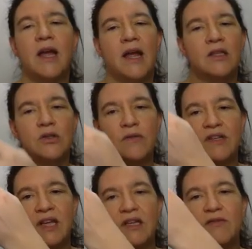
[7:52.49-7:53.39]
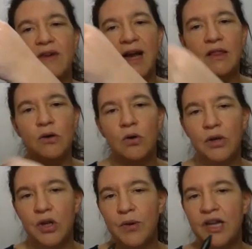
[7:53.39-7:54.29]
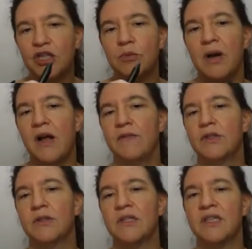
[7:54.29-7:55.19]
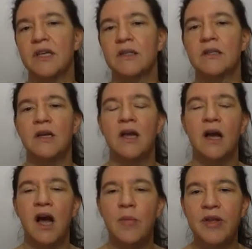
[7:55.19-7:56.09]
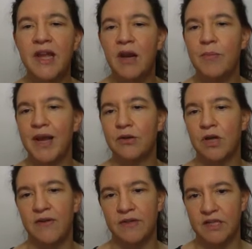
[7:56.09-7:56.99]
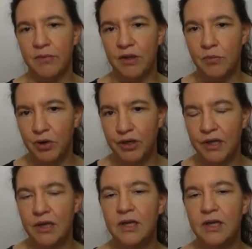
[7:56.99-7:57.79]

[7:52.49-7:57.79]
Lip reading: And so if I then divide the whole equation by alpha to the 6, I'm again back to having something monic.